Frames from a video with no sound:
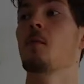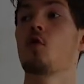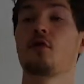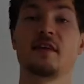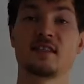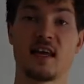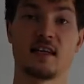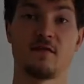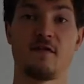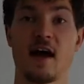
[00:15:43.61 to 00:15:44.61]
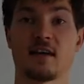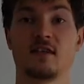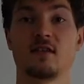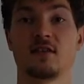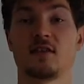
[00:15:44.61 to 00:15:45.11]
All these things are
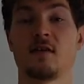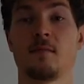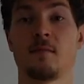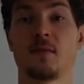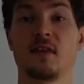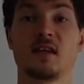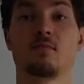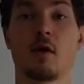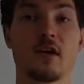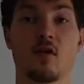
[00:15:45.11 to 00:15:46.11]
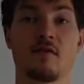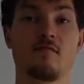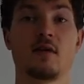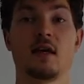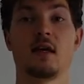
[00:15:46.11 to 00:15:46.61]
factors. This might not
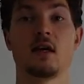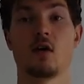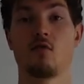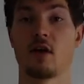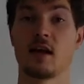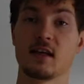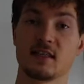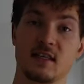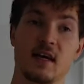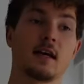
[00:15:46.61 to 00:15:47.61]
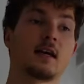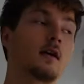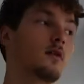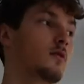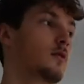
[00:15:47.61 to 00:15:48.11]
even be a realistic